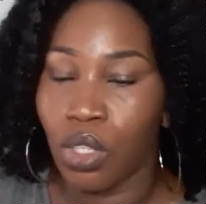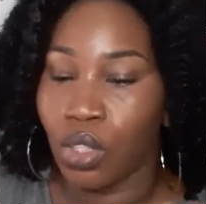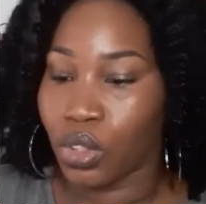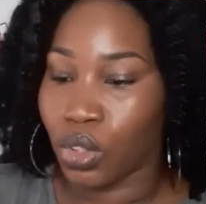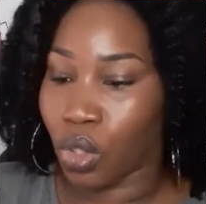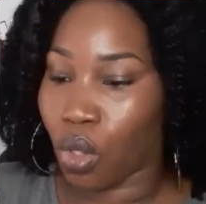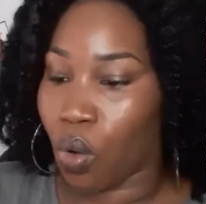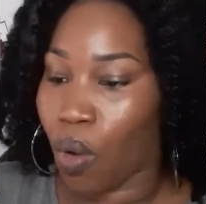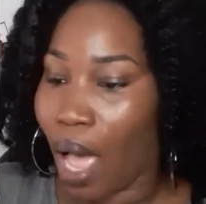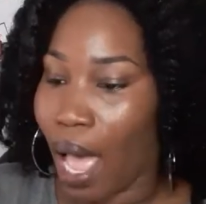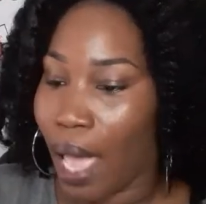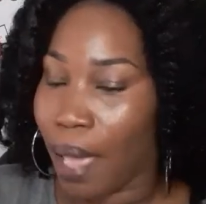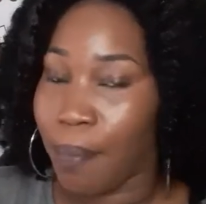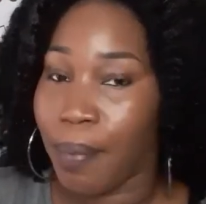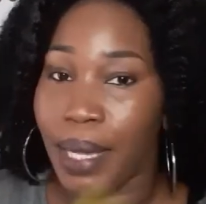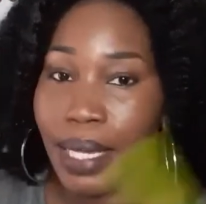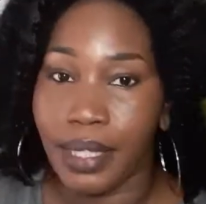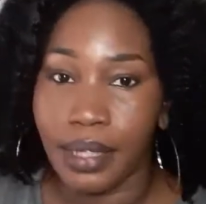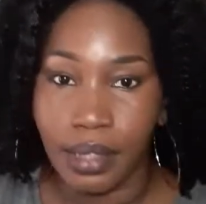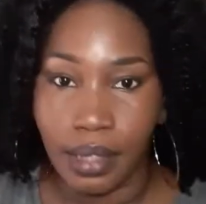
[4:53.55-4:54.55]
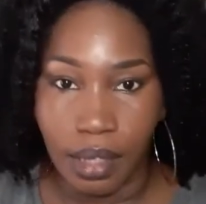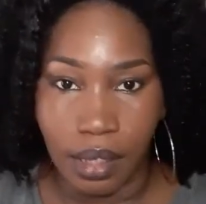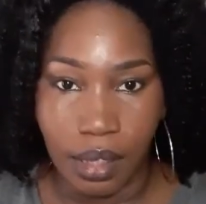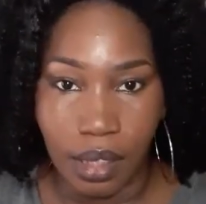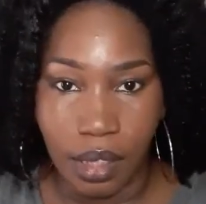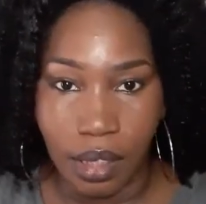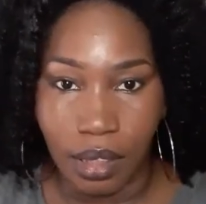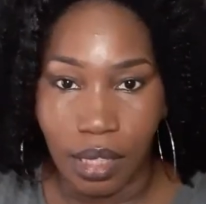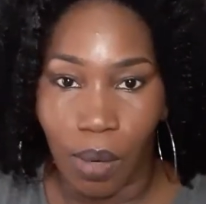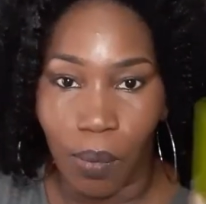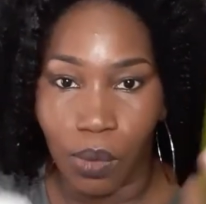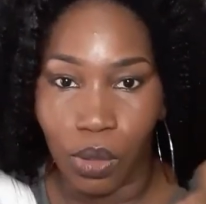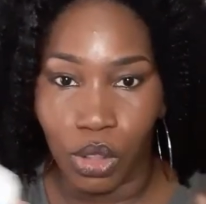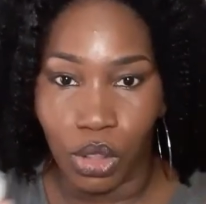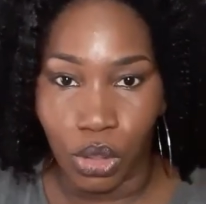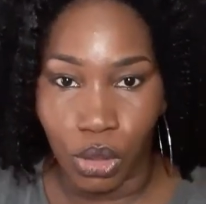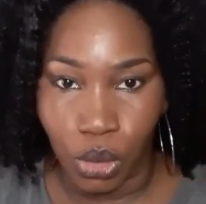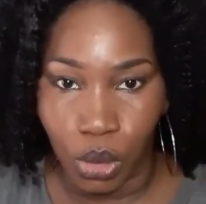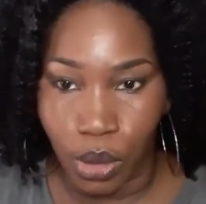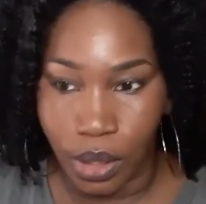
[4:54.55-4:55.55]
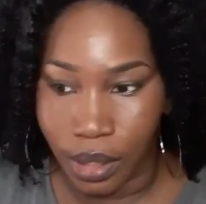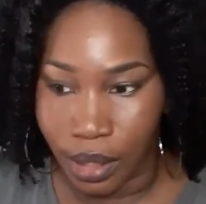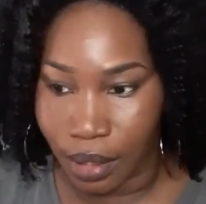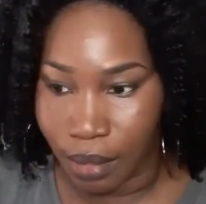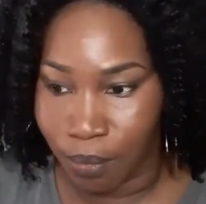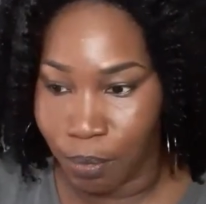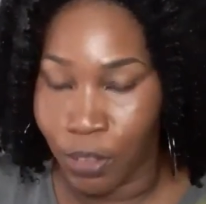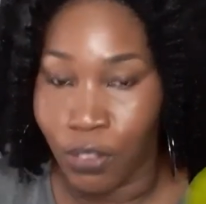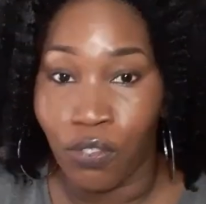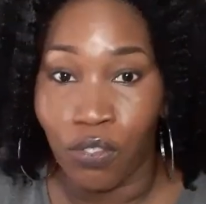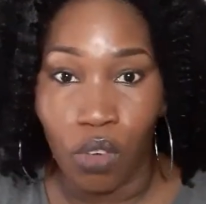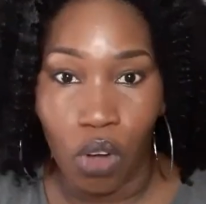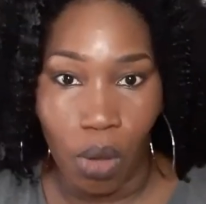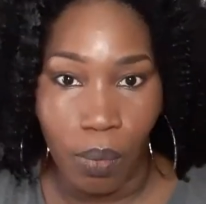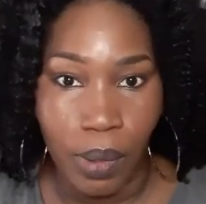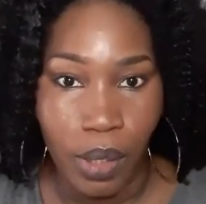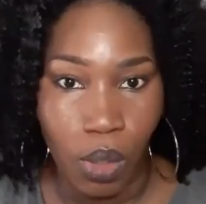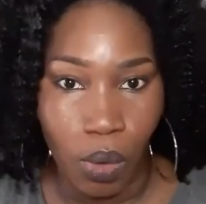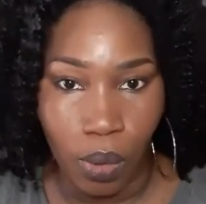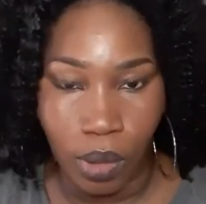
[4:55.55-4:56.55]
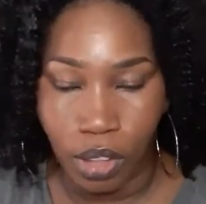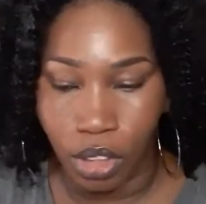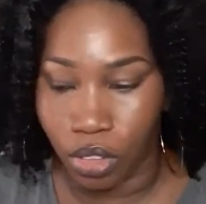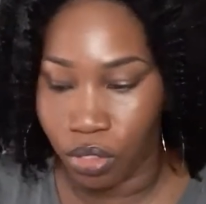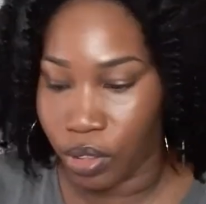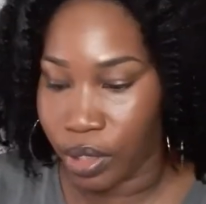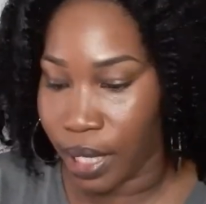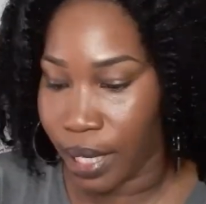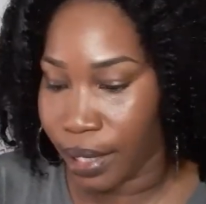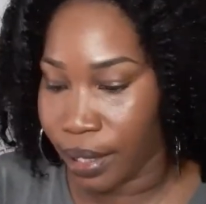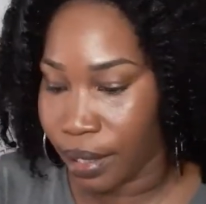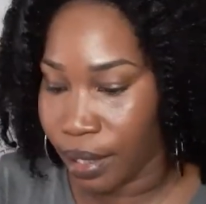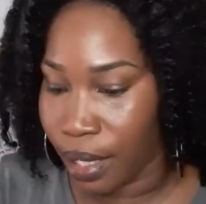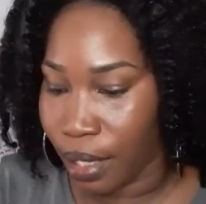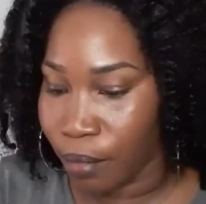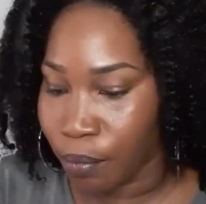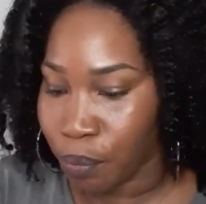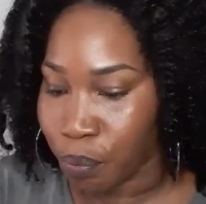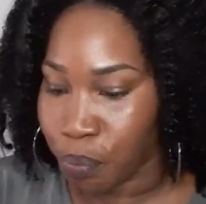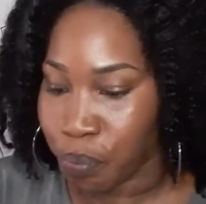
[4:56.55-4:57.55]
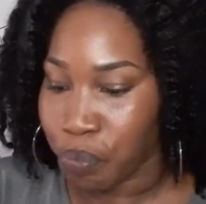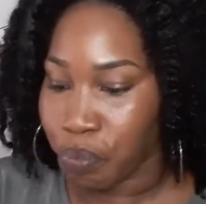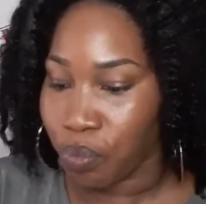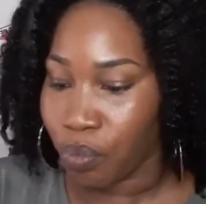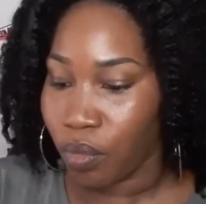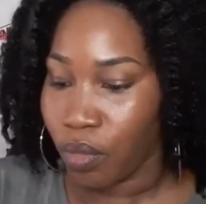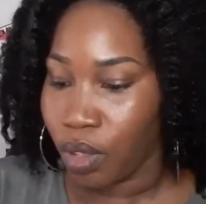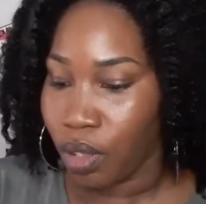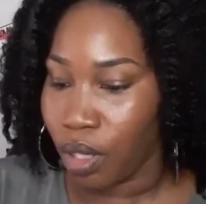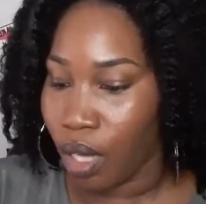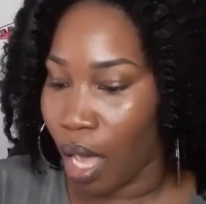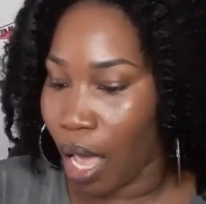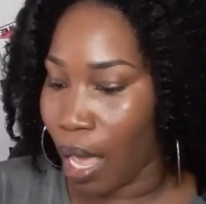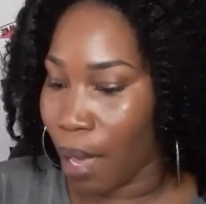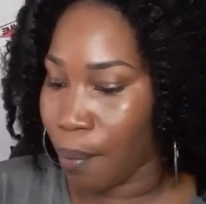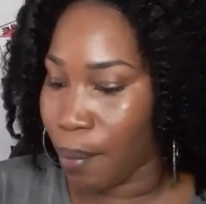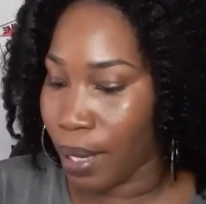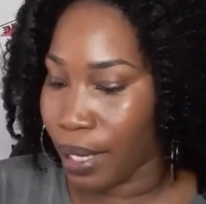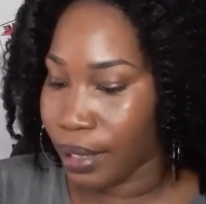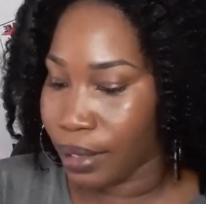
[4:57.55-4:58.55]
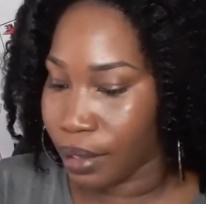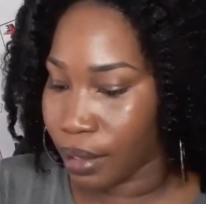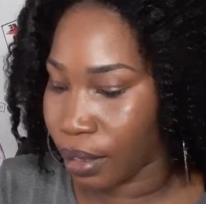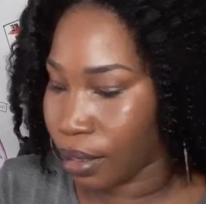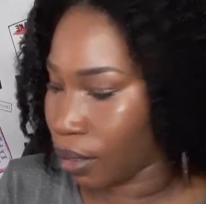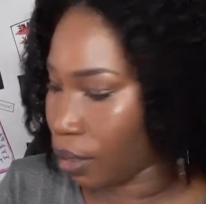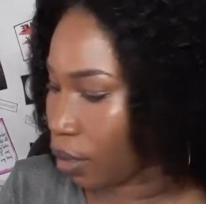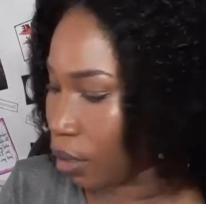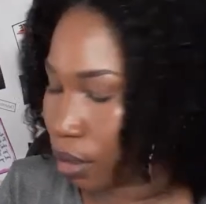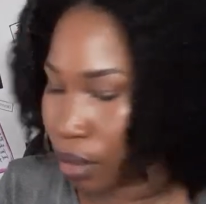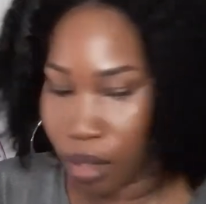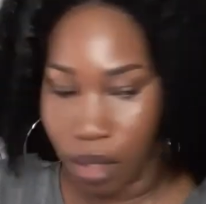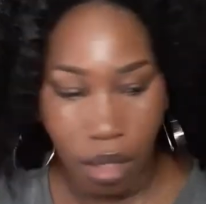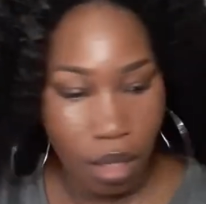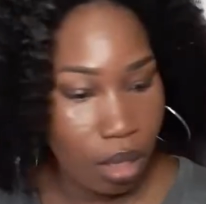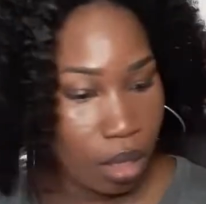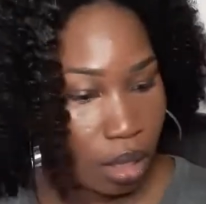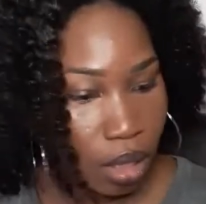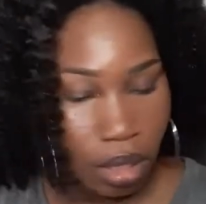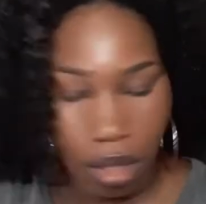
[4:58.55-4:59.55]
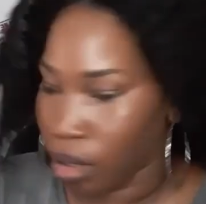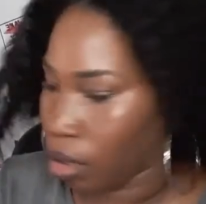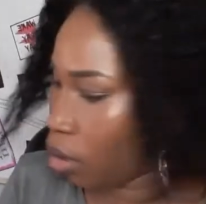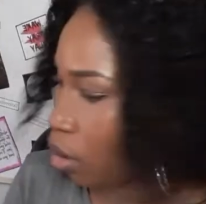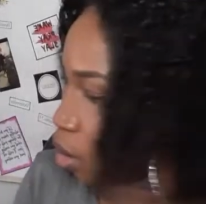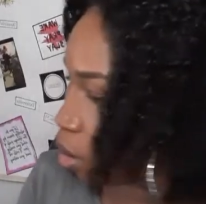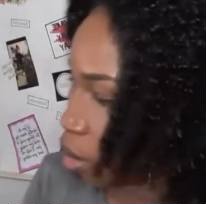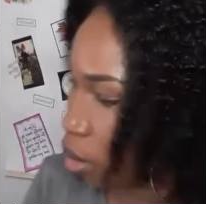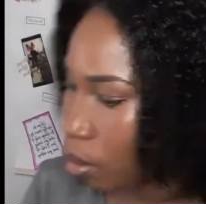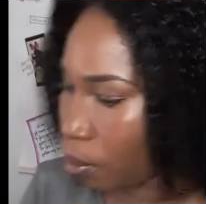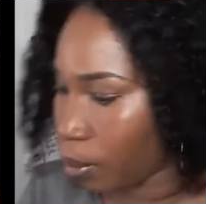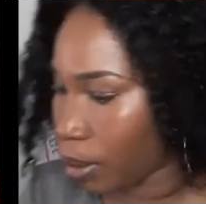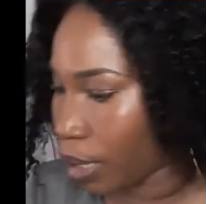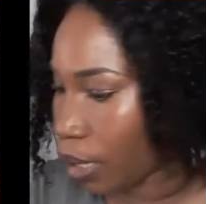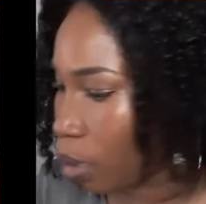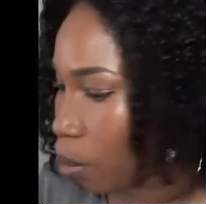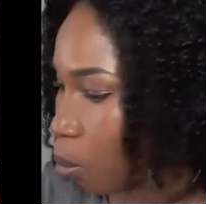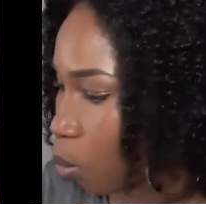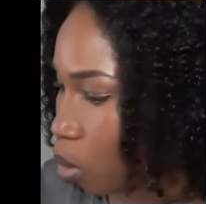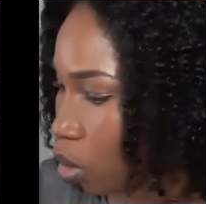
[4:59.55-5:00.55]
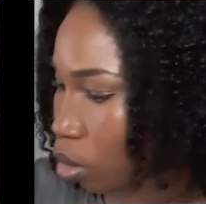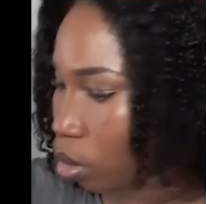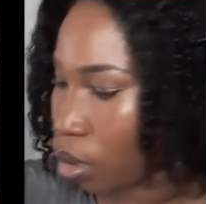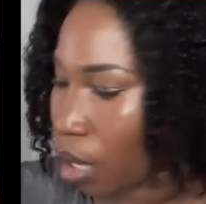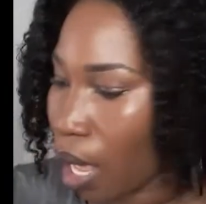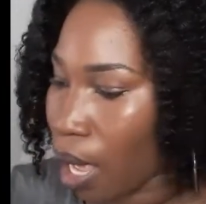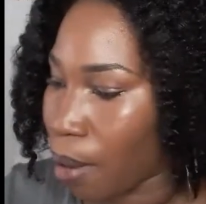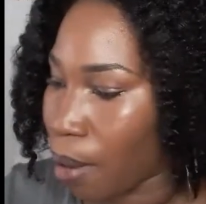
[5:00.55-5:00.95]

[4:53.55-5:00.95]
So I basically, because I want to show you this before we go into creating it, let me get a bottle.